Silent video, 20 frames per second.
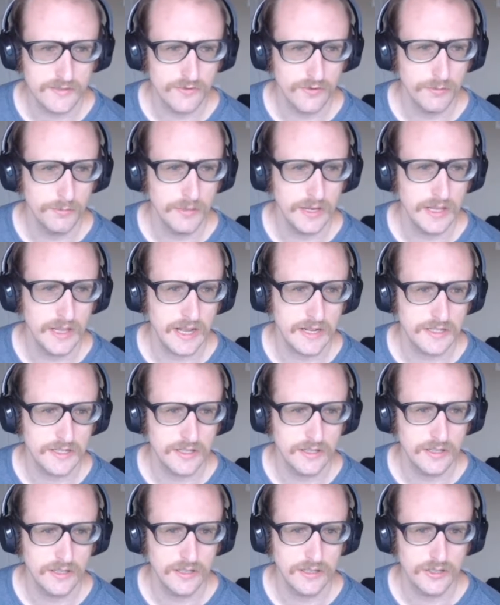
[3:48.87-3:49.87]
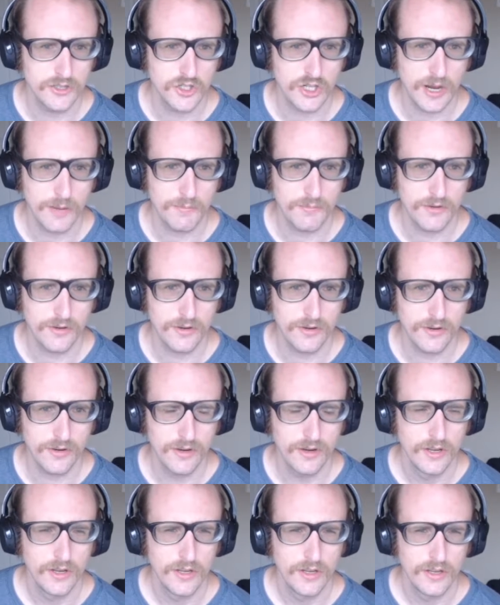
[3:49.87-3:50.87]
For me, that's the
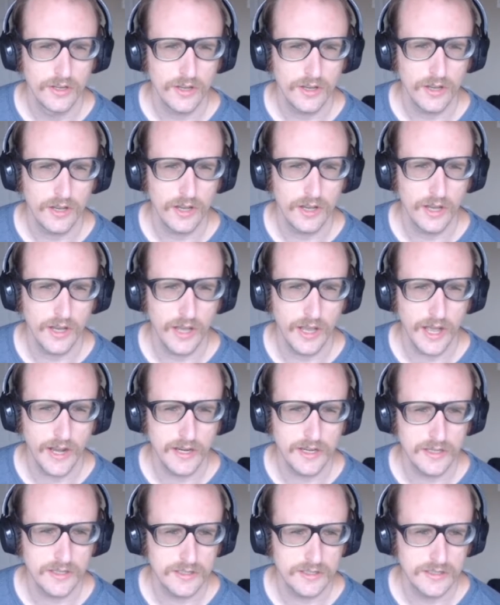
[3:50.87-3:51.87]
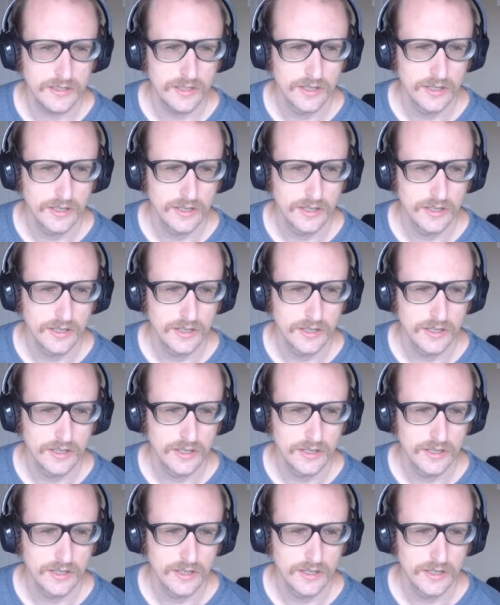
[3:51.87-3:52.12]
chapter headings.